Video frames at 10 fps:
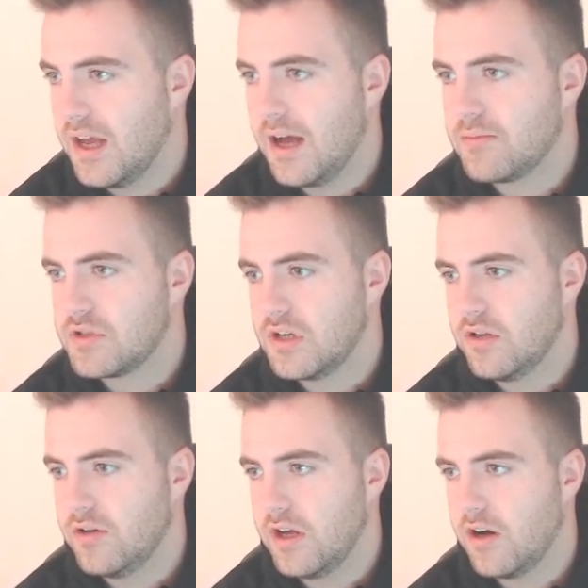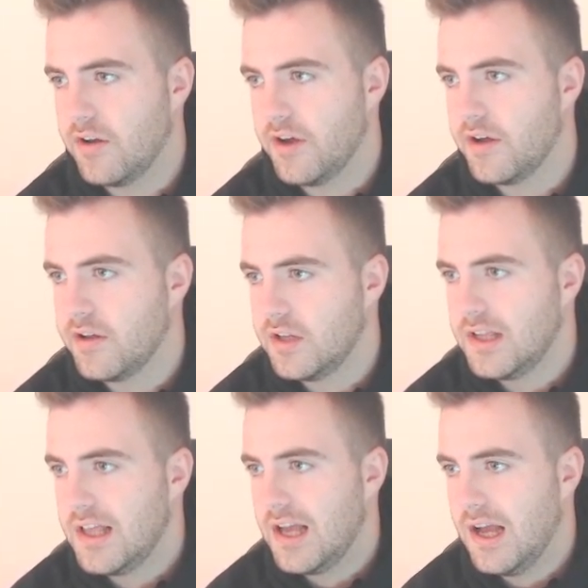Absolutely harder.
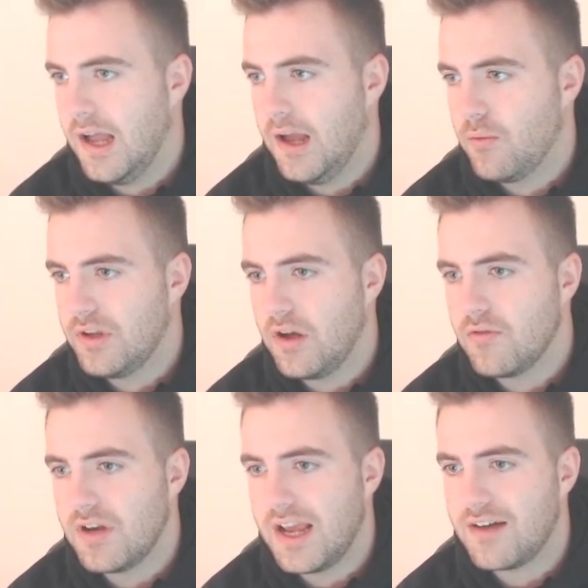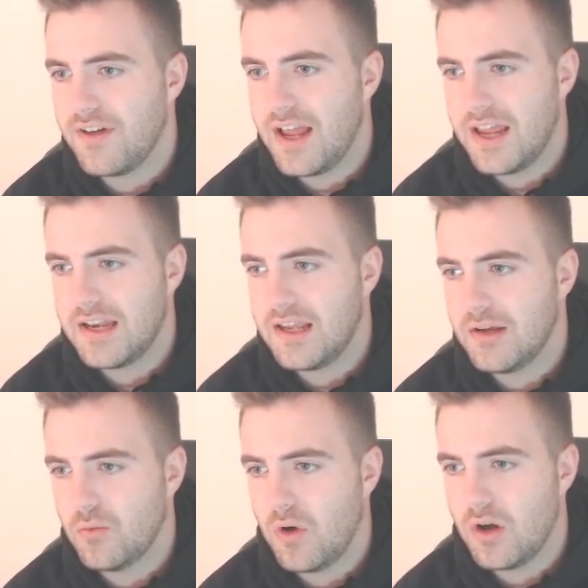We don't really have
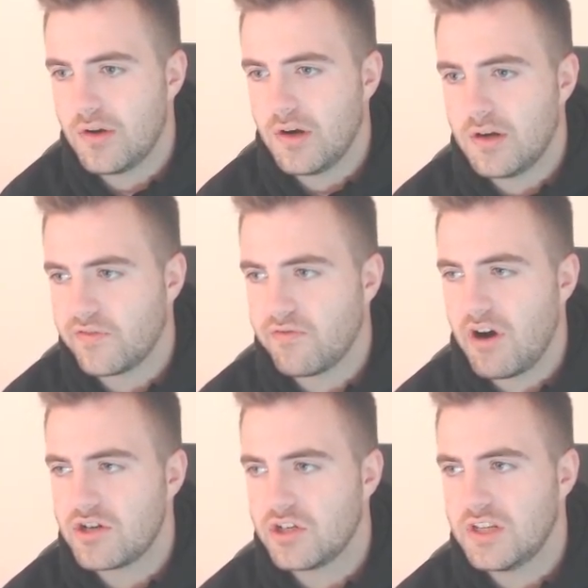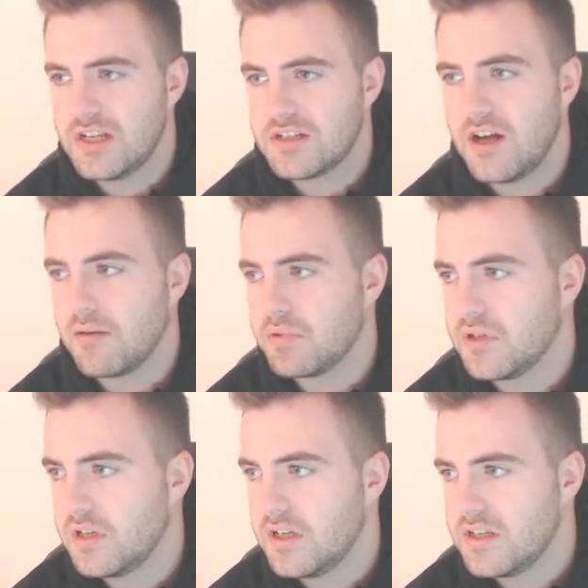anyone freshen this up.
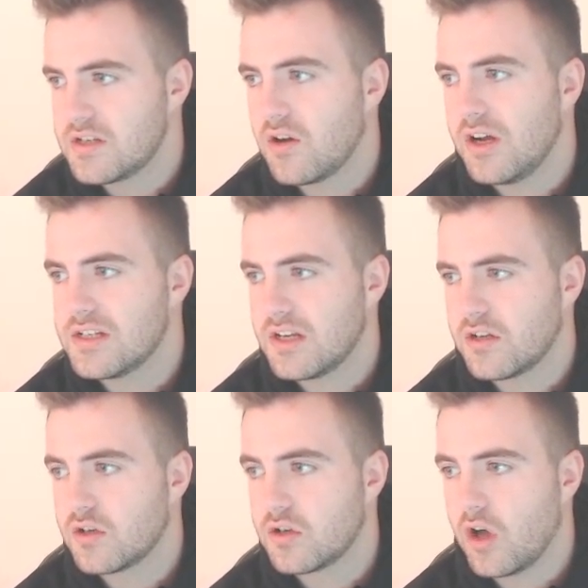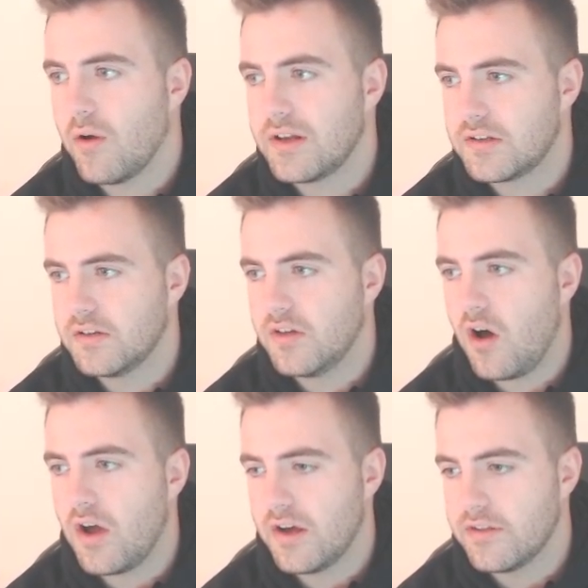This guy is going to
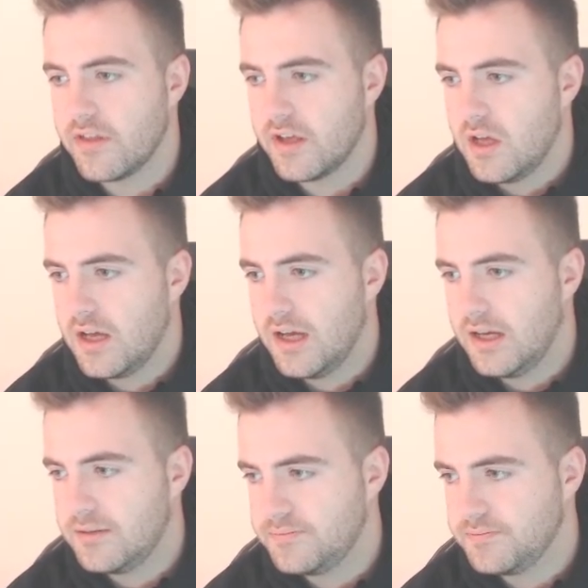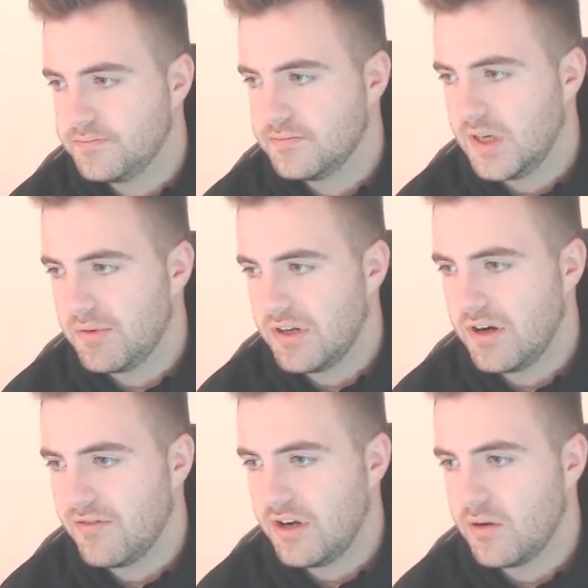die, I think. And we don't
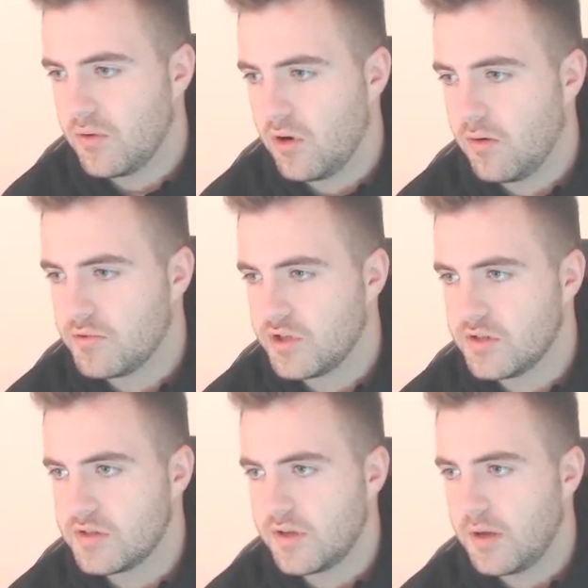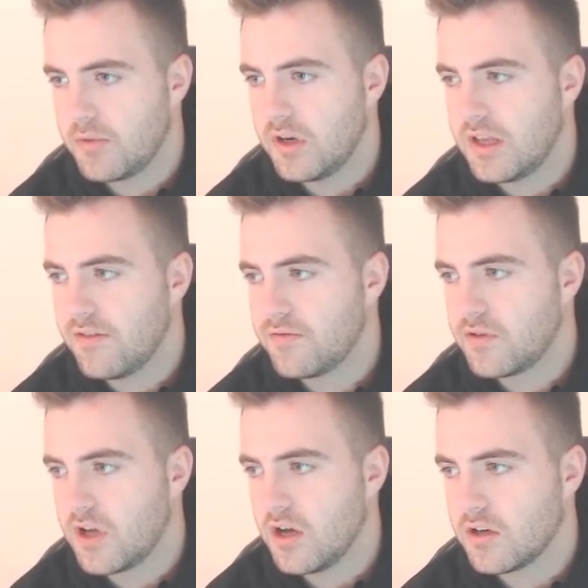have any options. I'm going to give
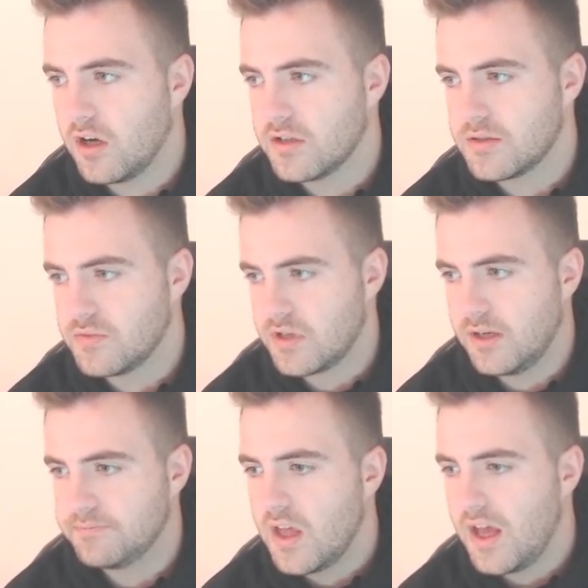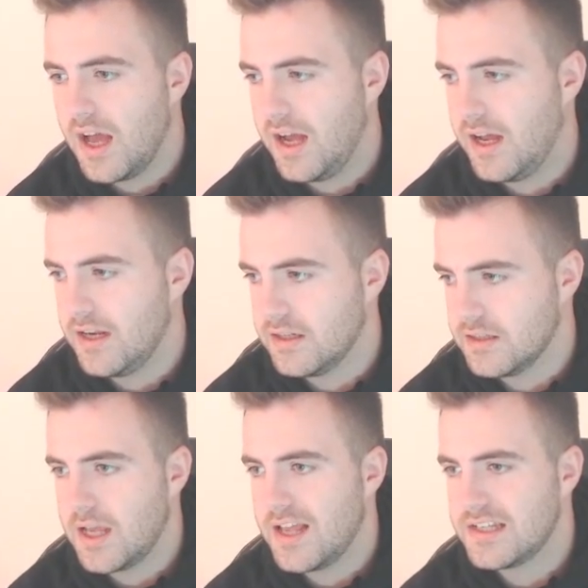Kirkgaard some time
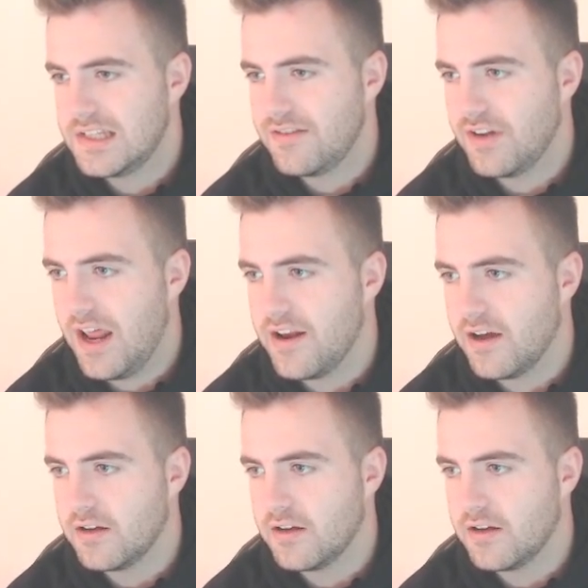and Stephen Enner.